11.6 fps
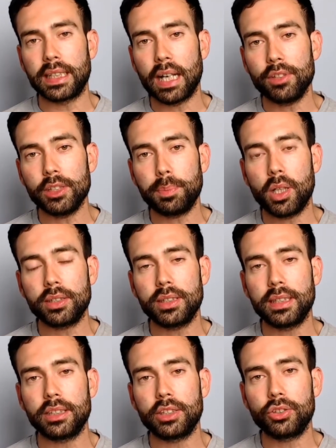the average
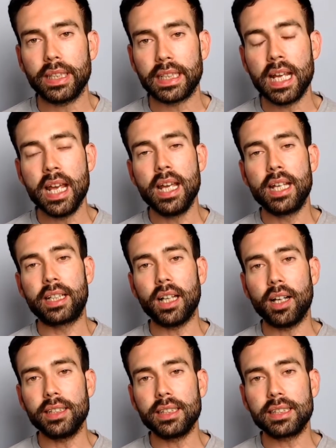person in the street can
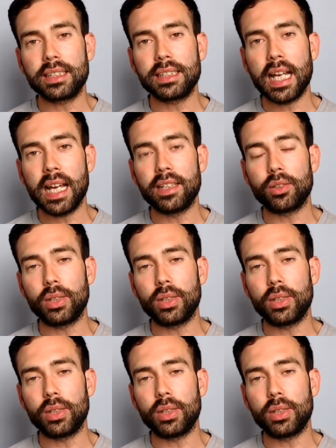understand,